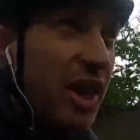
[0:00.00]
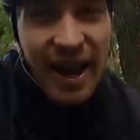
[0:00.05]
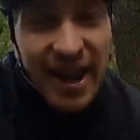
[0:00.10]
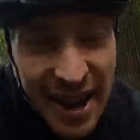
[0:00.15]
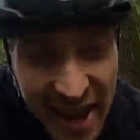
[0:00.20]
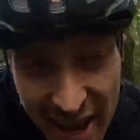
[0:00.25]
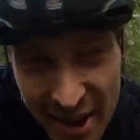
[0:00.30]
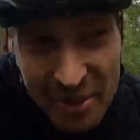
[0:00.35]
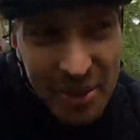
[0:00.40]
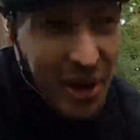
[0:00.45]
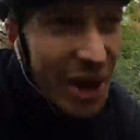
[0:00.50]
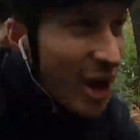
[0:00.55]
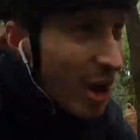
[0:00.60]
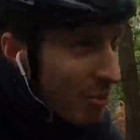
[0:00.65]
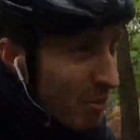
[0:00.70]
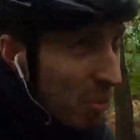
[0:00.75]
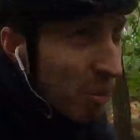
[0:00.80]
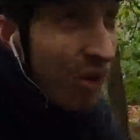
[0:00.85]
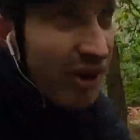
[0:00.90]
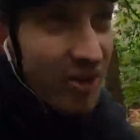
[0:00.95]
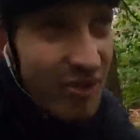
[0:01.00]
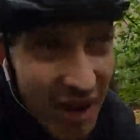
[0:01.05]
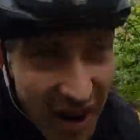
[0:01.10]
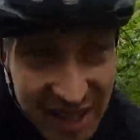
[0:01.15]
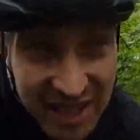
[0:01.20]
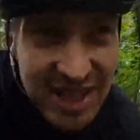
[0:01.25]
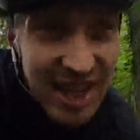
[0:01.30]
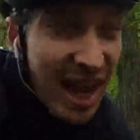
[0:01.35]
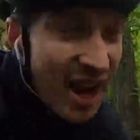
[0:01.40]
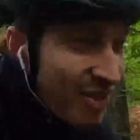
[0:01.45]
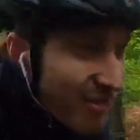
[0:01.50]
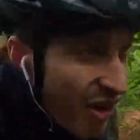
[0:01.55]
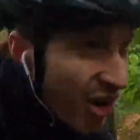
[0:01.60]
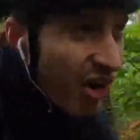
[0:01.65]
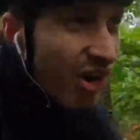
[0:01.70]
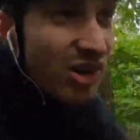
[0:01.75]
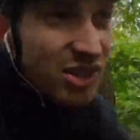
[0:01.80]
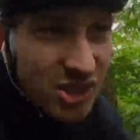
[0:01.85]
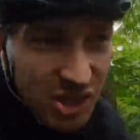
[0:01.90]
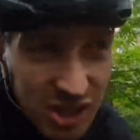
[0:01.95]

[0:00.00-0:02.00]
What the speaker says: And here we are, pre-race day ride,